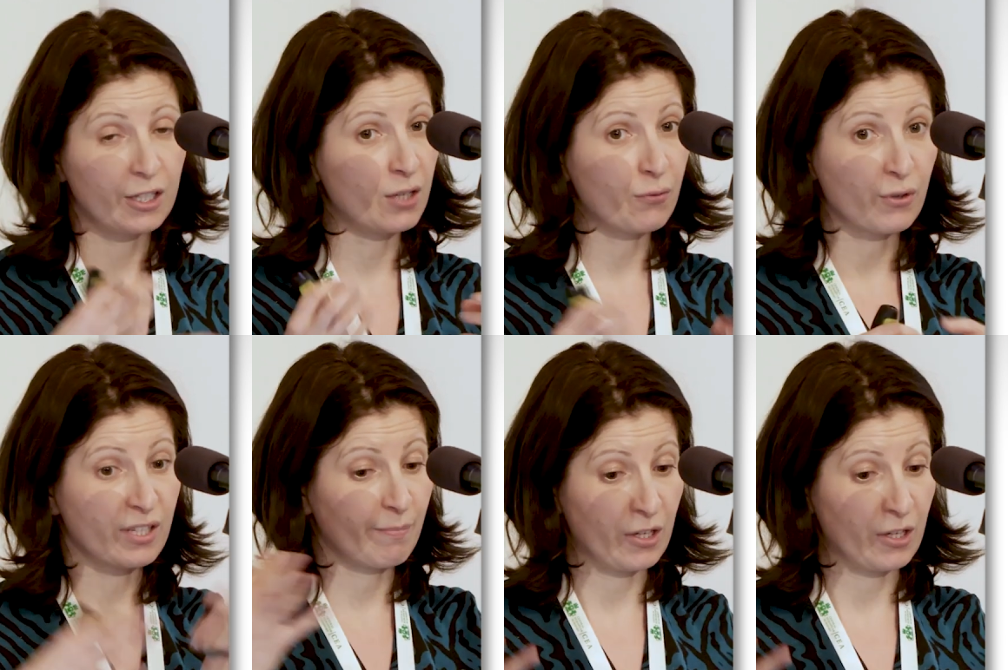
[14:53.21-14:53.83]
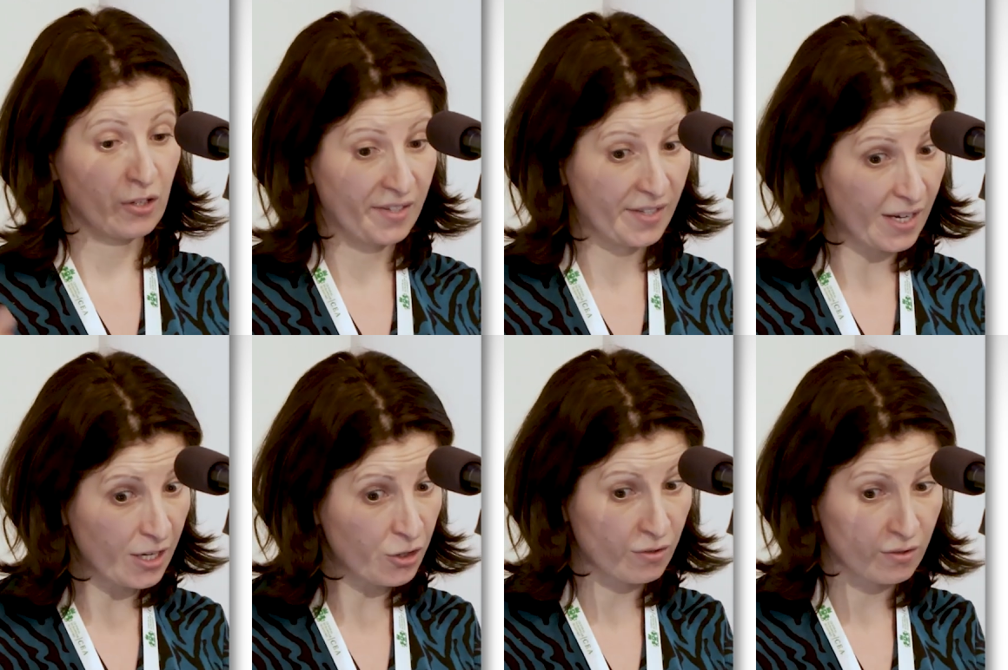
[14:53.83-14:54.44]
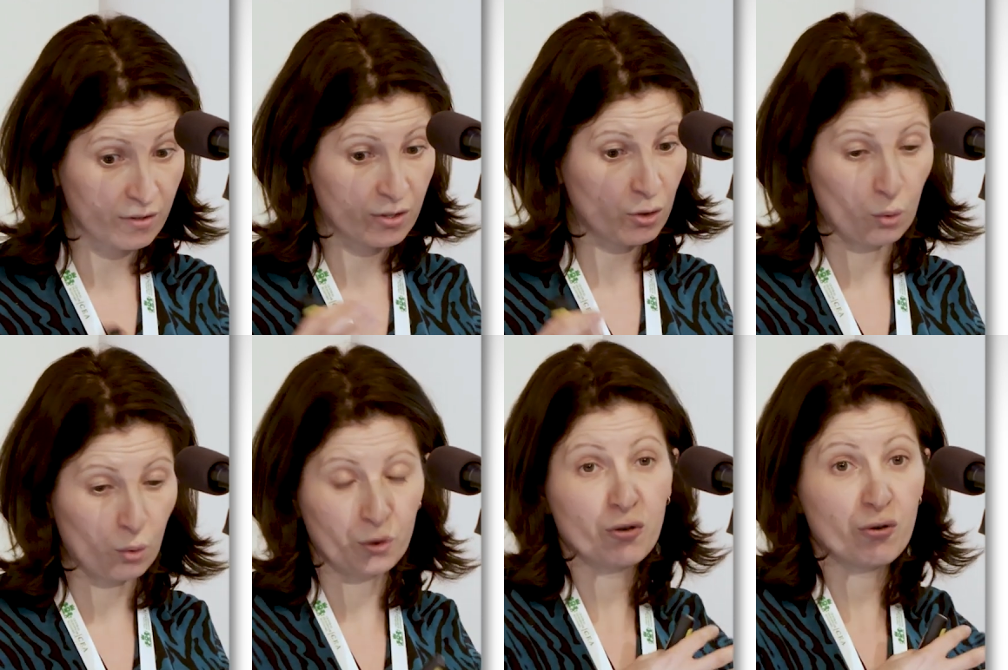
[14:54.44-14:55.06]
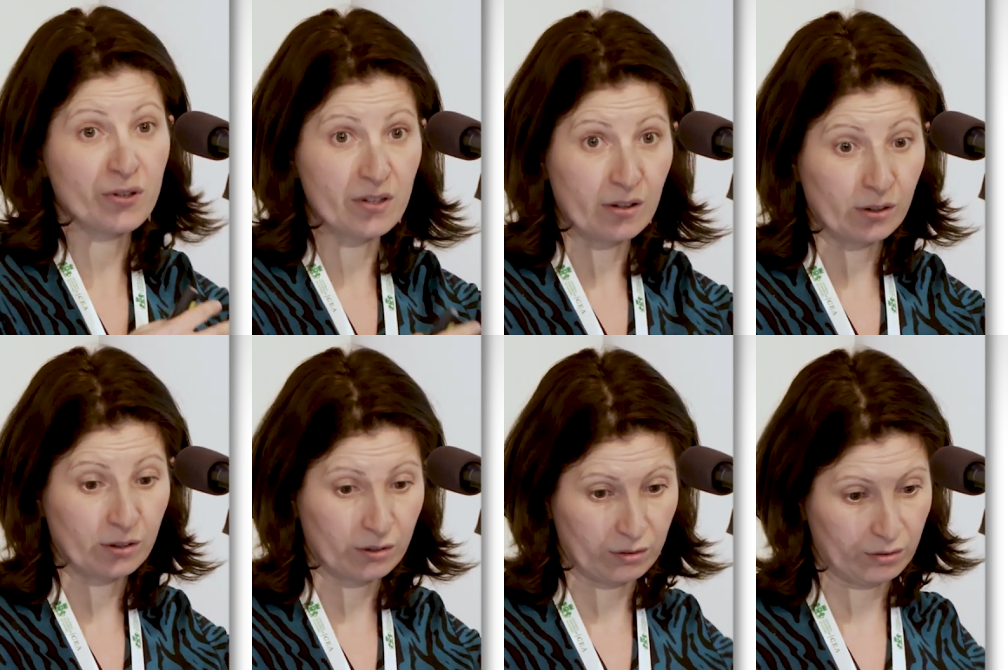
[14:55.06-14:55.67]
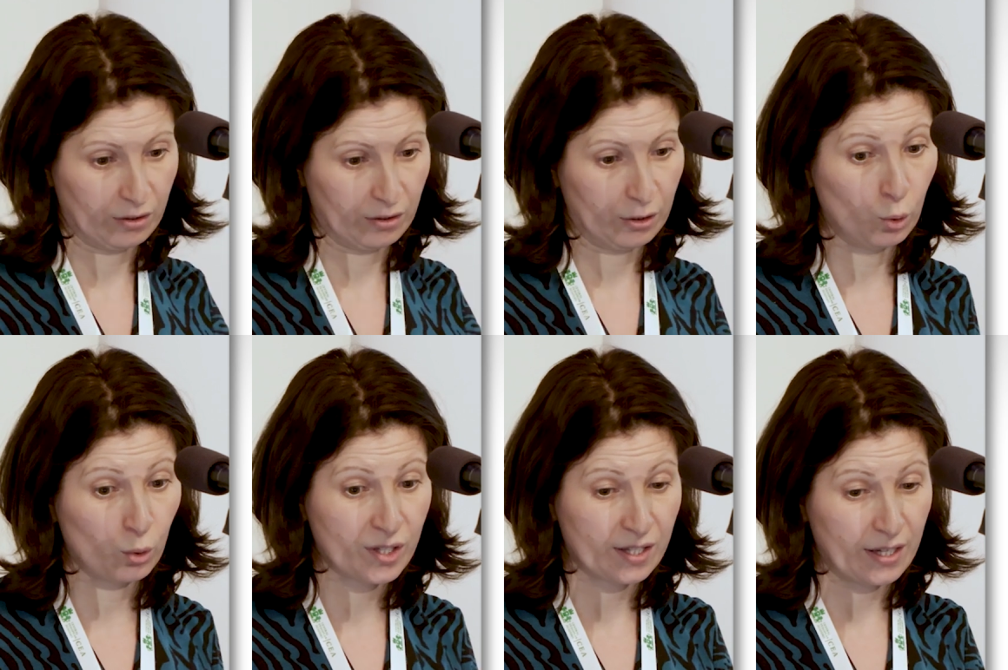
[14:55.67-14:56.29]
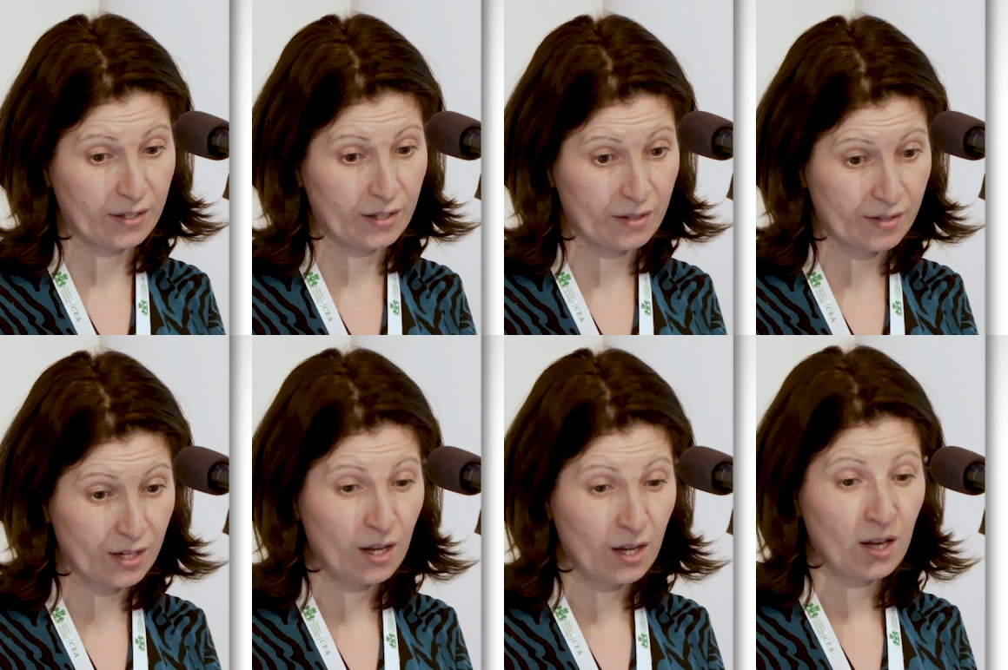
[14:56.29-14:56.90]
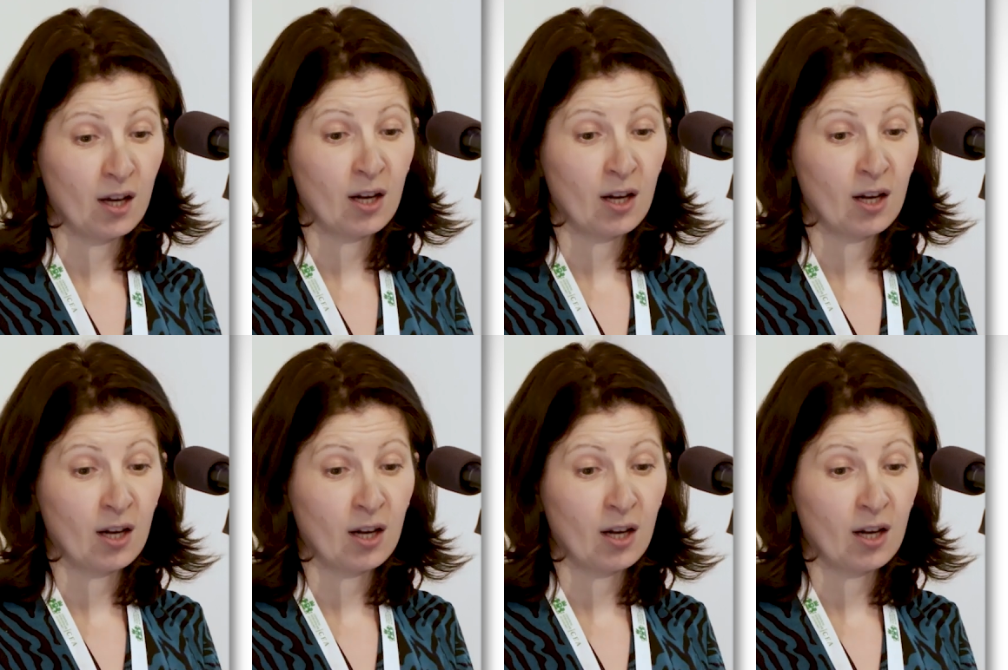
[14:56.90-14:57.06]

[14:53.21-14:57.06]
different specializations, so the result looks like this.